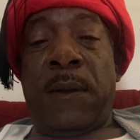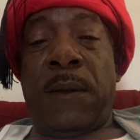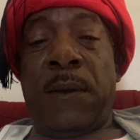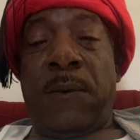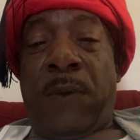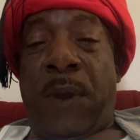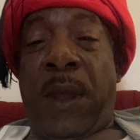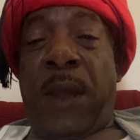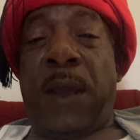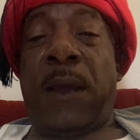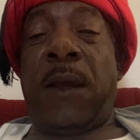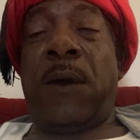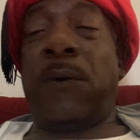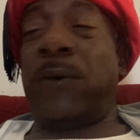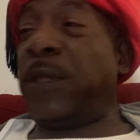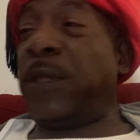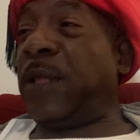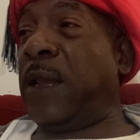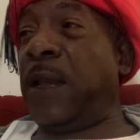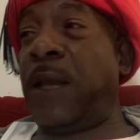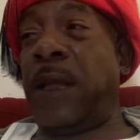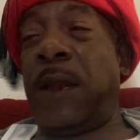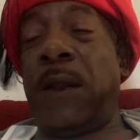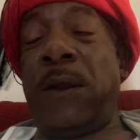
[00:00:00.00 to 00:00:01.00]
Right. Only
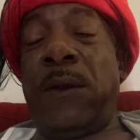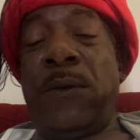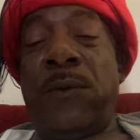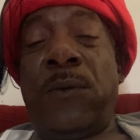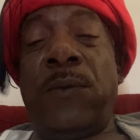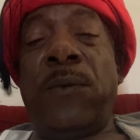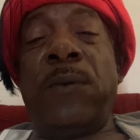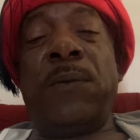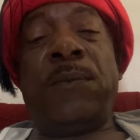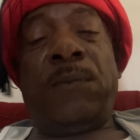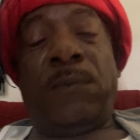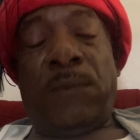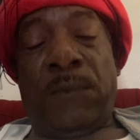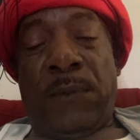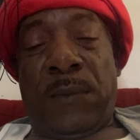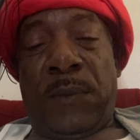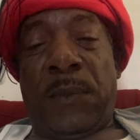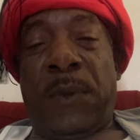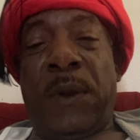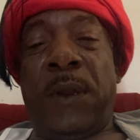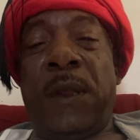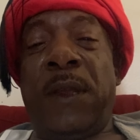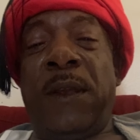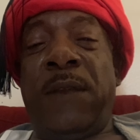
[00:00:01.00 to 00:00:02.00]
thing you got to do,
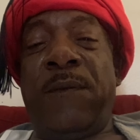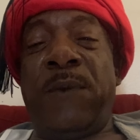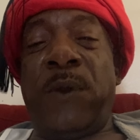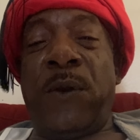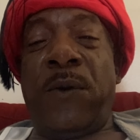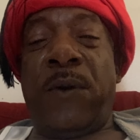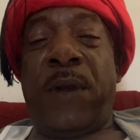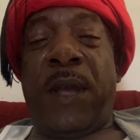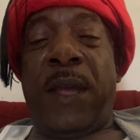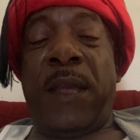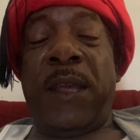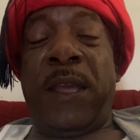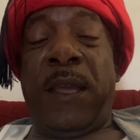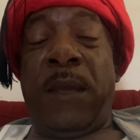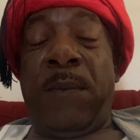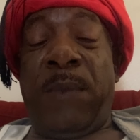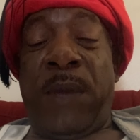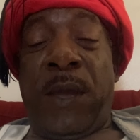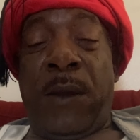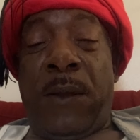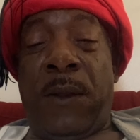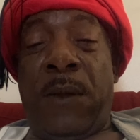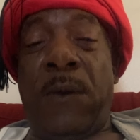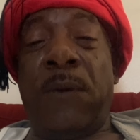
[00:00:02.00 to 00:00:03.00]
leave your
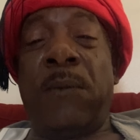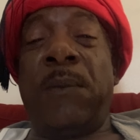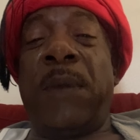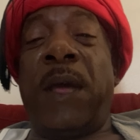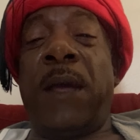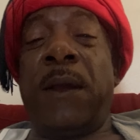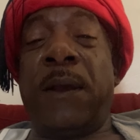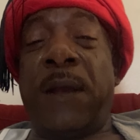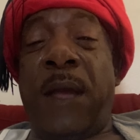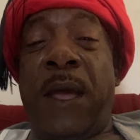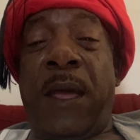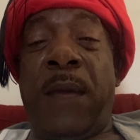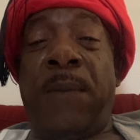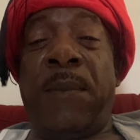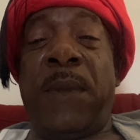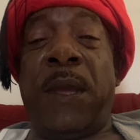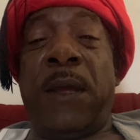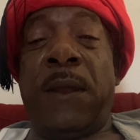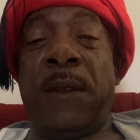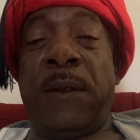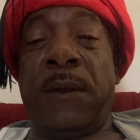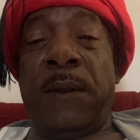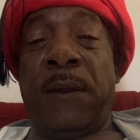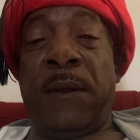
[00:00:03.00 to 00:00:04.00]
email on my
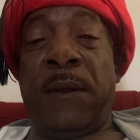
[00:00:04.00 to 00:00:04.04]
comment.